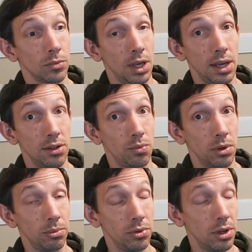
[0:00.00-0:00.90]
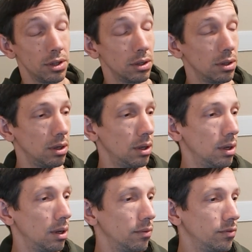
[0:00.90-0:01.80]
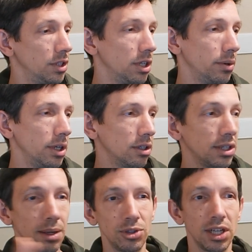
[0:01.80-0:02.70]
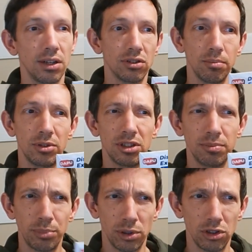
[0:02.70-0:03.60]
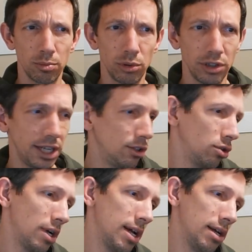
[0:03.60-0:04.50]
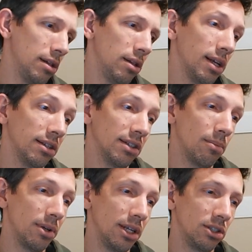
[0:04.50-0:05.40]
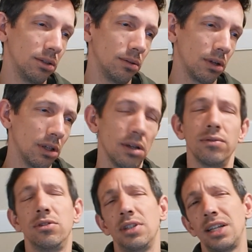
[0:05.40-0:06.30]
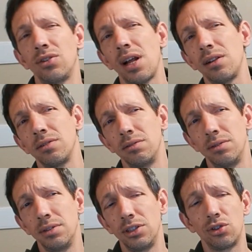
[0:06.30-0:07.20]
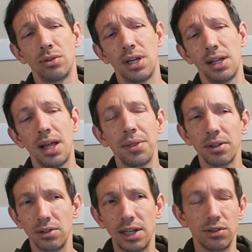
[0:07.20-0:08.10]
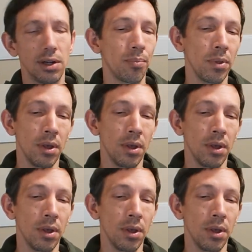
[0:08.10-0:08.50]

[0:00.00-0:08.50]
Hey guys, welcome to another uh, video here. Today I'm checking out some disposable nitrile examination gloves. Nitrile? Nitrile? I think they're nitrile.